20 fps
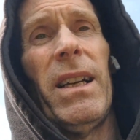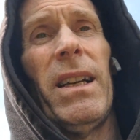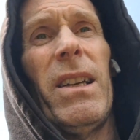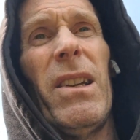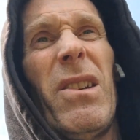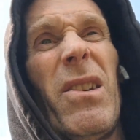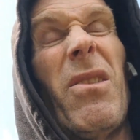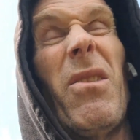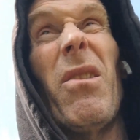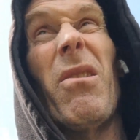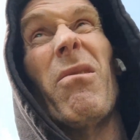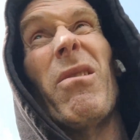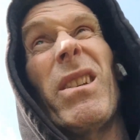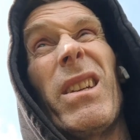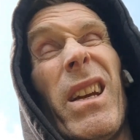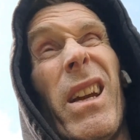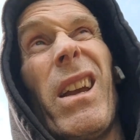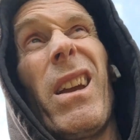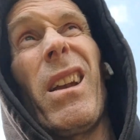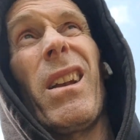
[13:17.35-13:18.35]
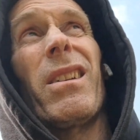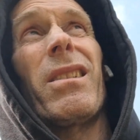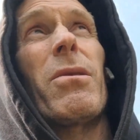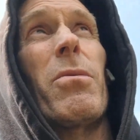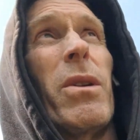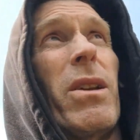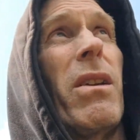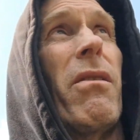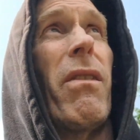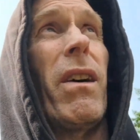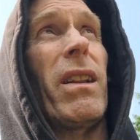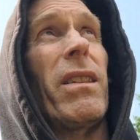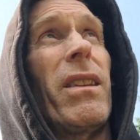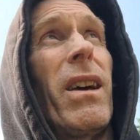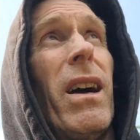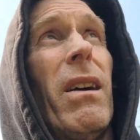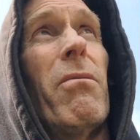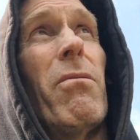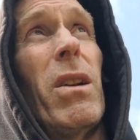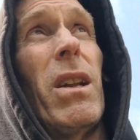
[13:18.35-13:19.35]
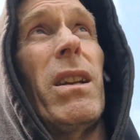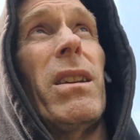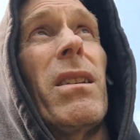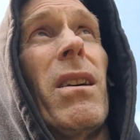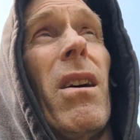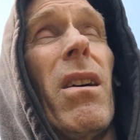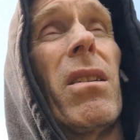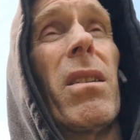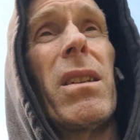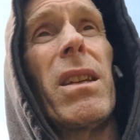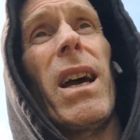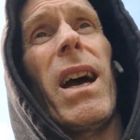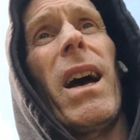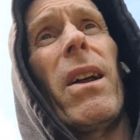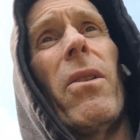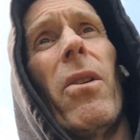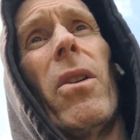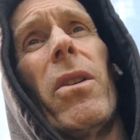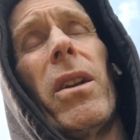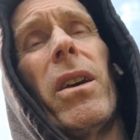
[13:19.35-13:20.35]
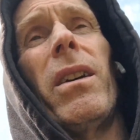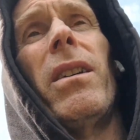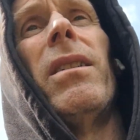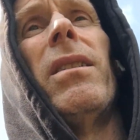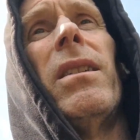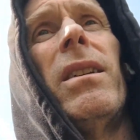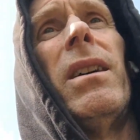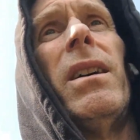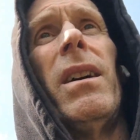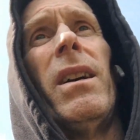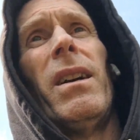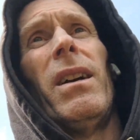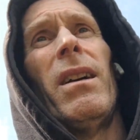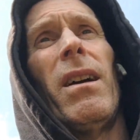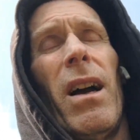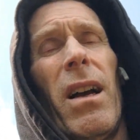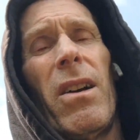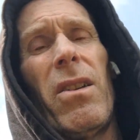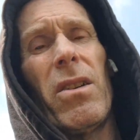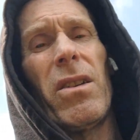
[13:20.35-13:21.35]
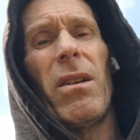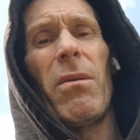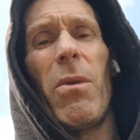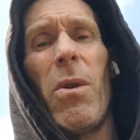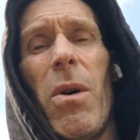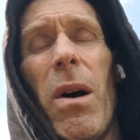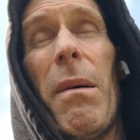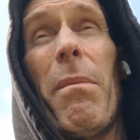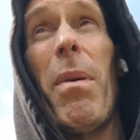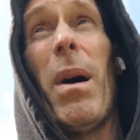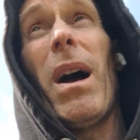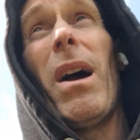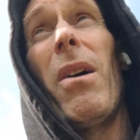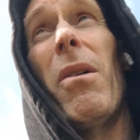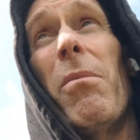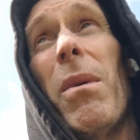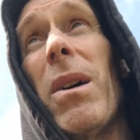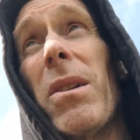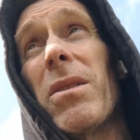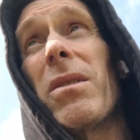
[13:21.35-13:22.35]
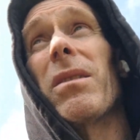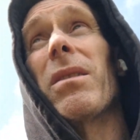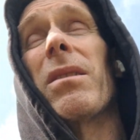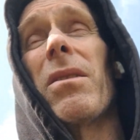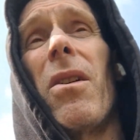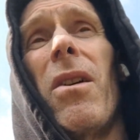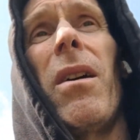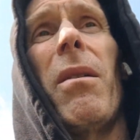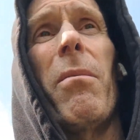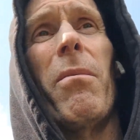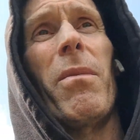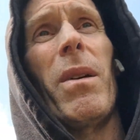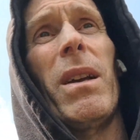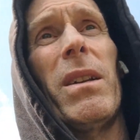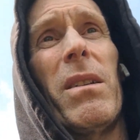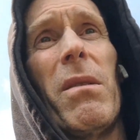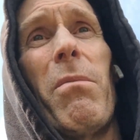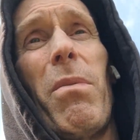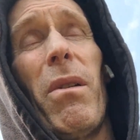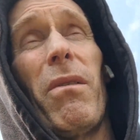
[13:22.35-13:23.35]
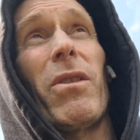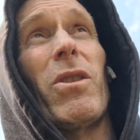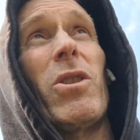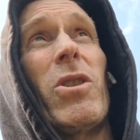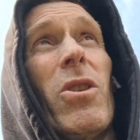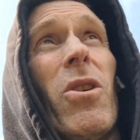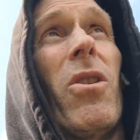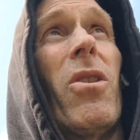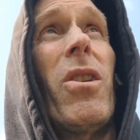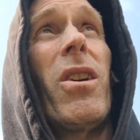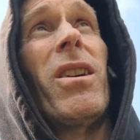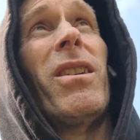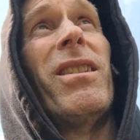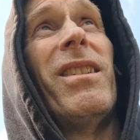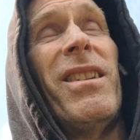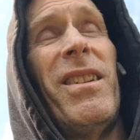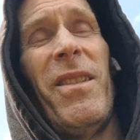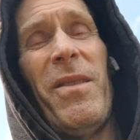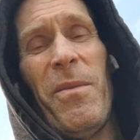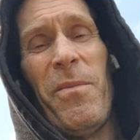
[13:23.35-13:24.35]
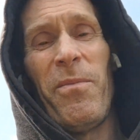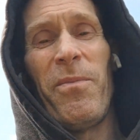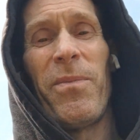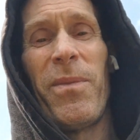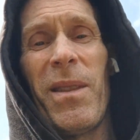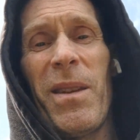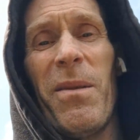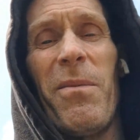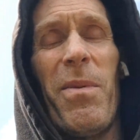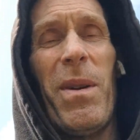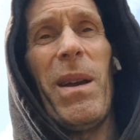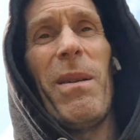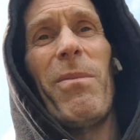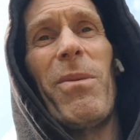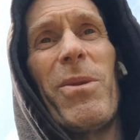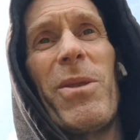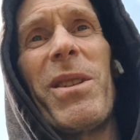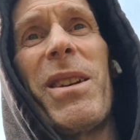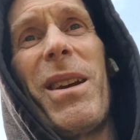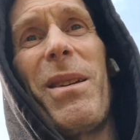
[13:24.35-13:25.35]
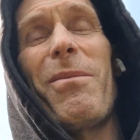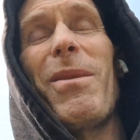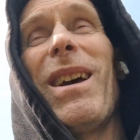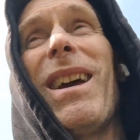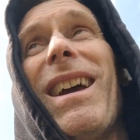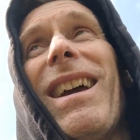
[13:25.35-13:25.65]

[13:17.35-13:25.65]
You do look ridiculous when you've had that really dark tan on, and because I'm quite pale most of the time, it's a bit of a shock. People see me.